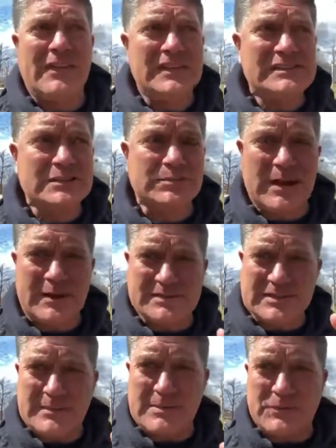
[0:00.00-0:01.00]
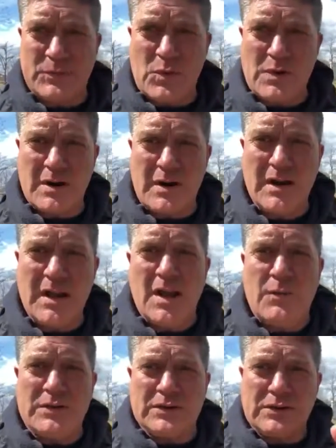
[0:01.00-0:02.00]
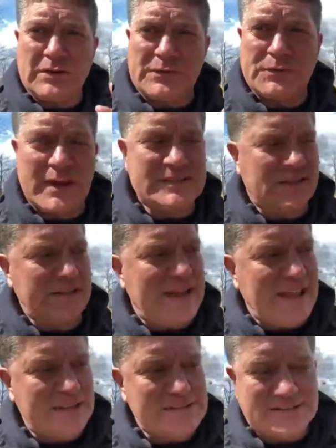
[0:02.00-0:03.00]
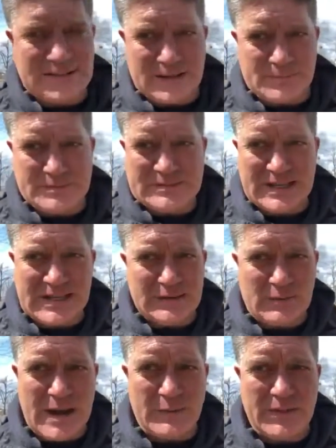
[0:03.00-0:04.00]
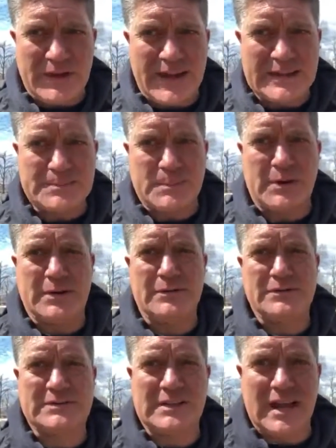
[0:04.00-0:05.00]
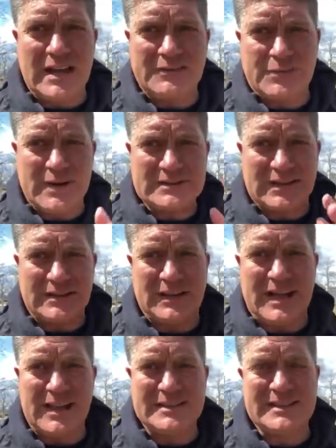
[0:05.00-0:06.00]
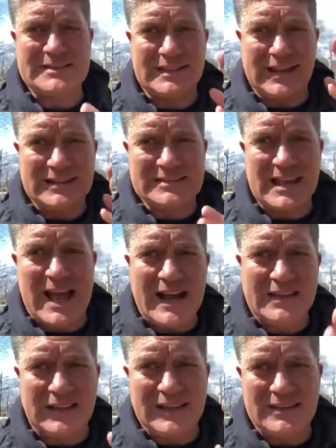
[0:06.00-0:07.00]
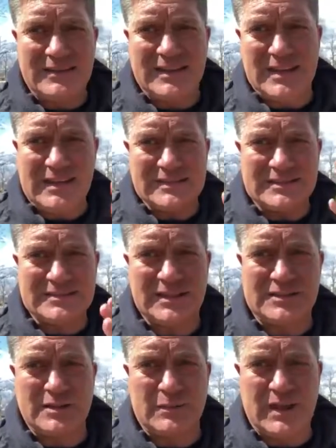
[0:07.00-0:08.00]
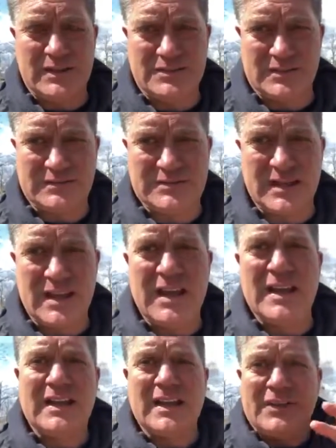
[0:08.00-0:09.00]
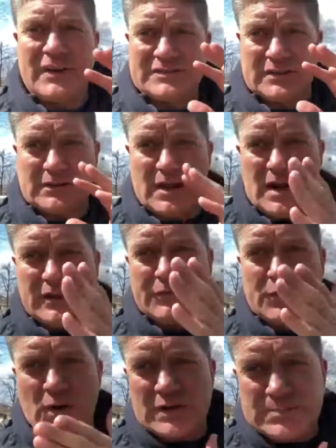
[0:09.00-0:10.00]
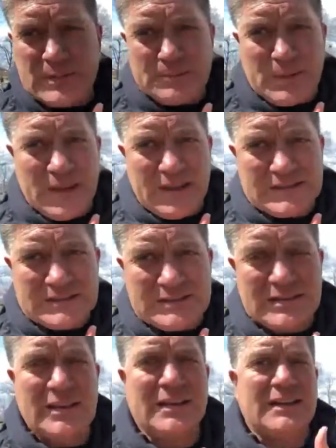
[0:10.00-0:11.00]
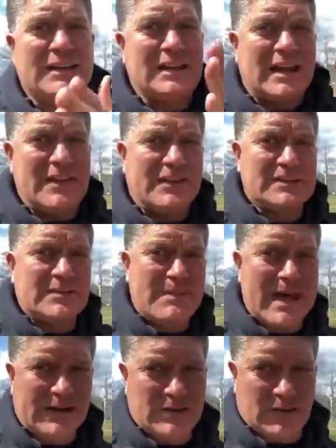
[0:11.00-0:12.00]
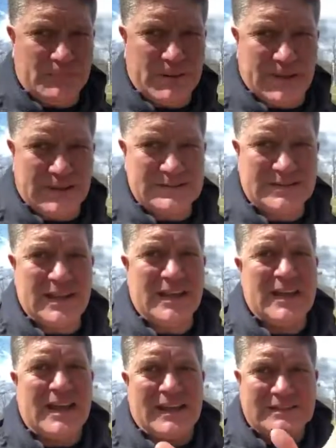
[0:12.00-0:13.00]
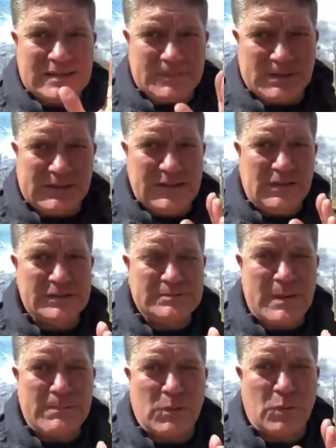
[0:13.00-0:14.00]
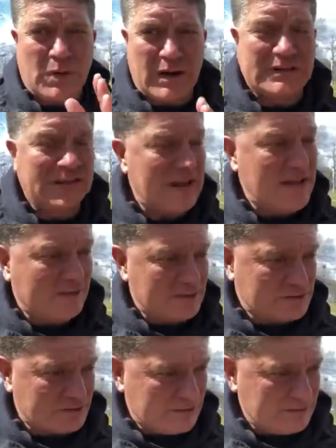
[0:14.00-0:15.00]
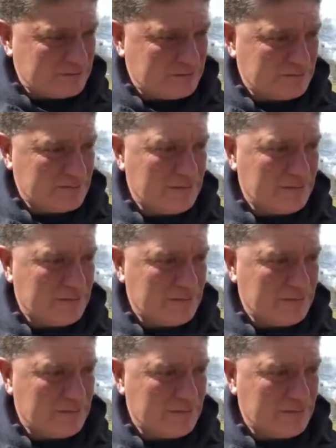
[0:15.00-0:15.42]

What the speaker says: And this is where I was saying before, when you're doing a forensic analysis, and I'm sitting right with an expert who's done forensic analysis in exactly these situations. There's a law enforcement piece, and there's a medical piece. And typically those people work together, true?